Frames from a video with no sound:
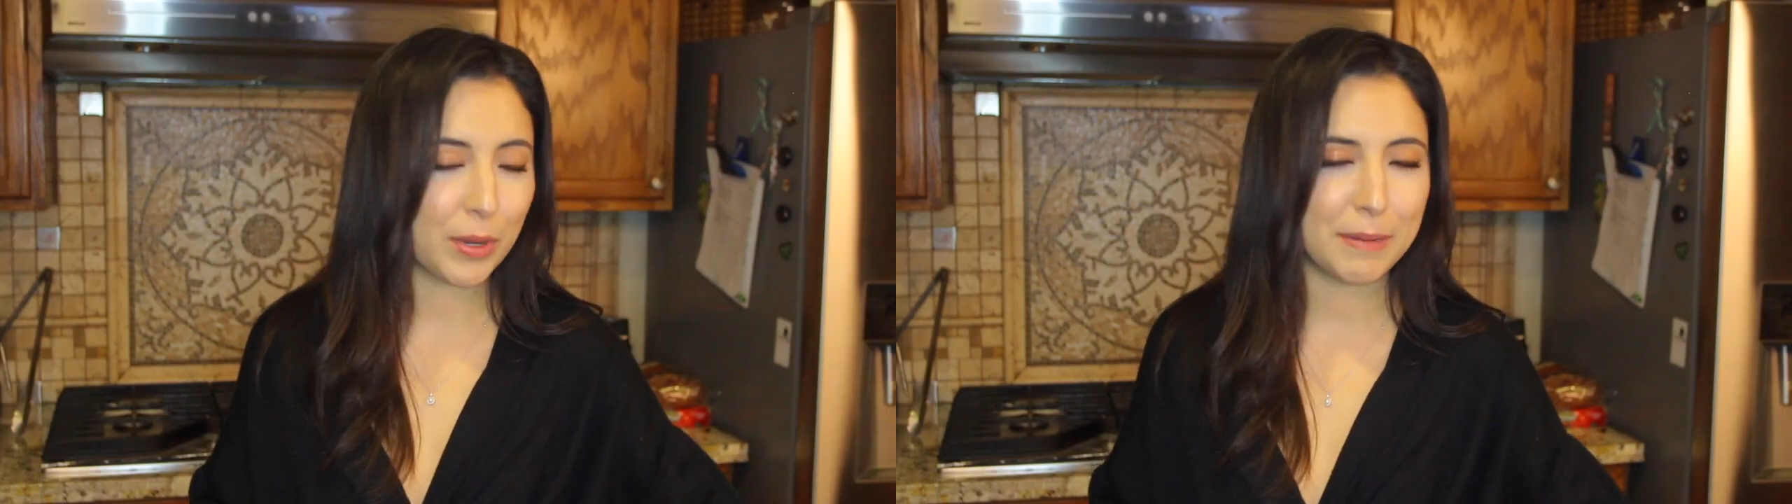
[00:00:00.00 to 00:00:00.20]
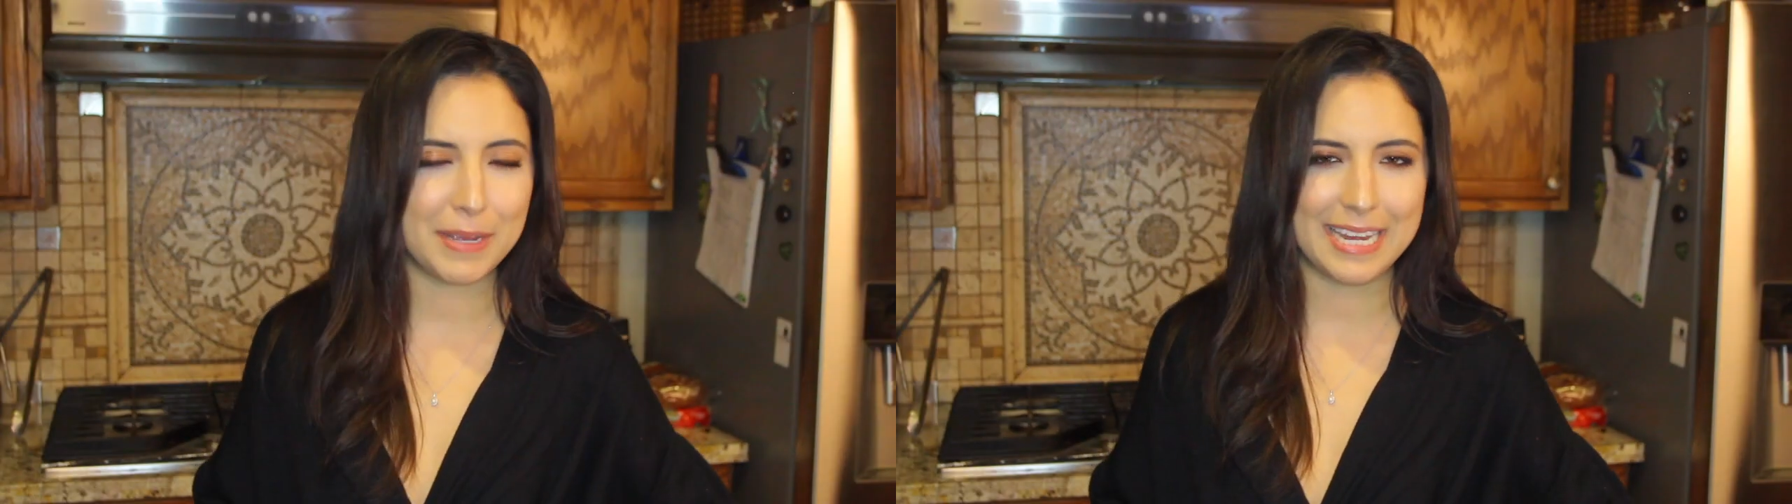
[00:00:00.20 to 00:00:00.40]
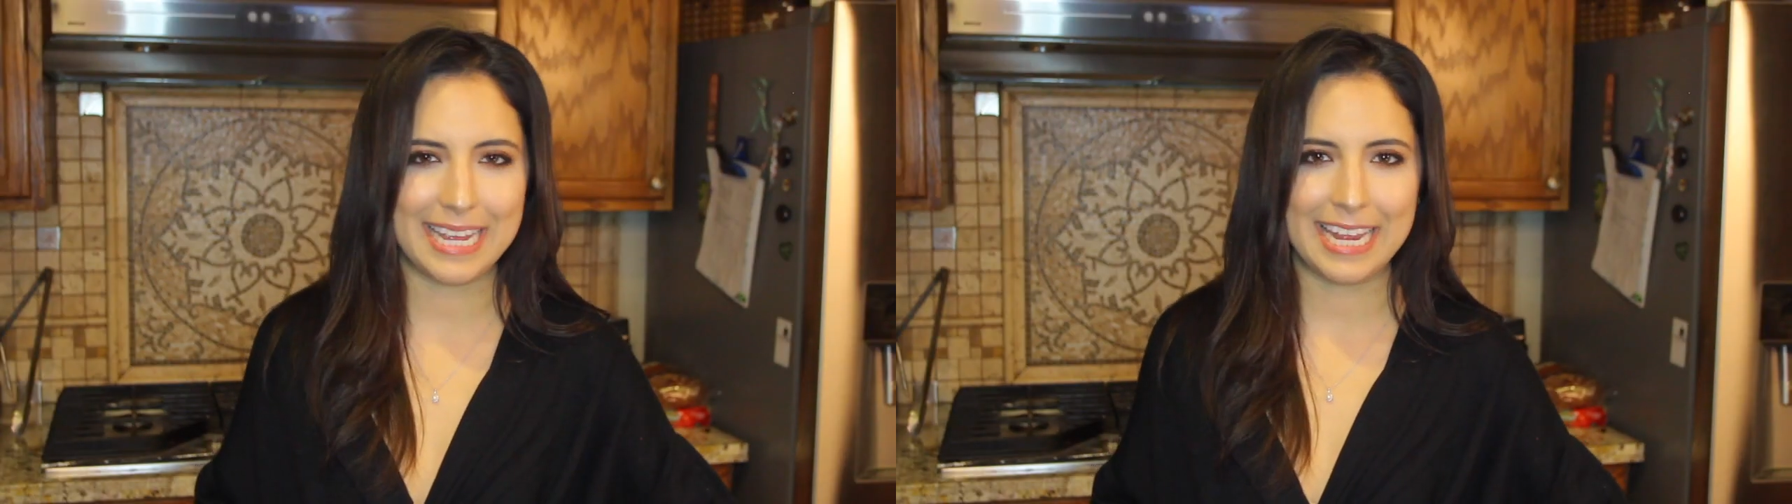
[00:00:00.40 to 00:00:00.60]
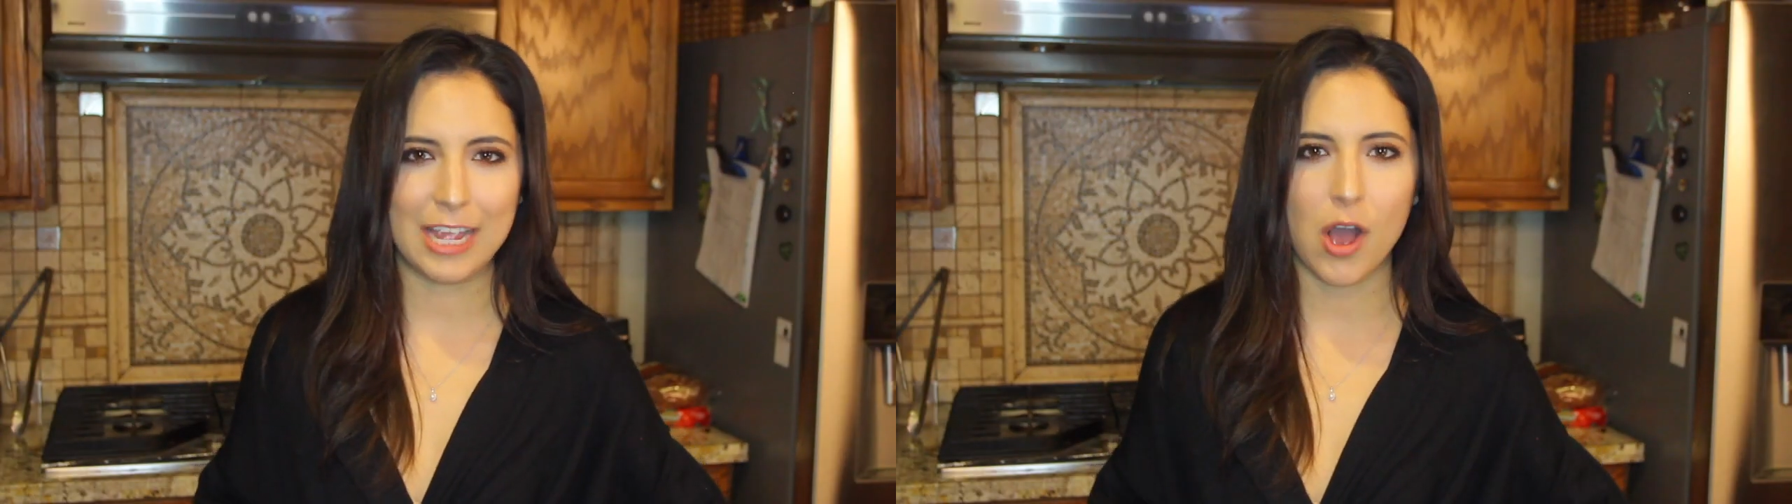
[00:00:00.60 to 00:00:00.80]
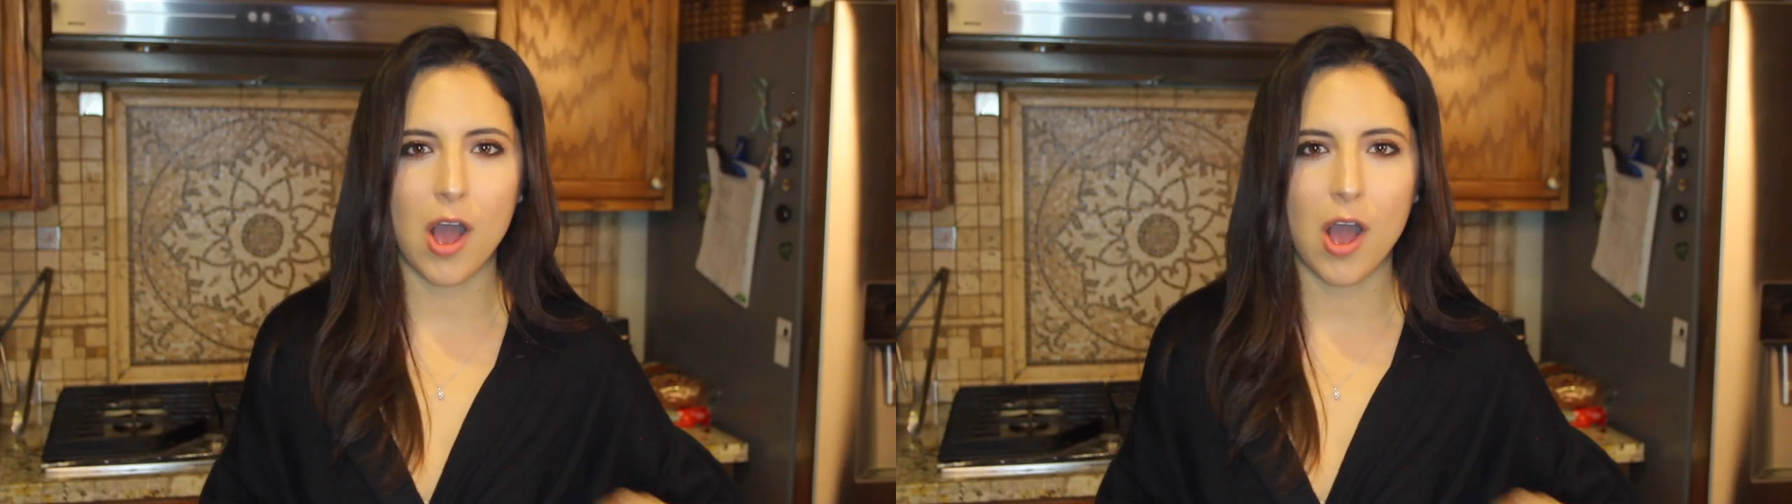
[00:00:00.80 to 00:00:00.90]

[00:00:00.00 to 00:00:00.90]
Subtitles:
We're going to be needing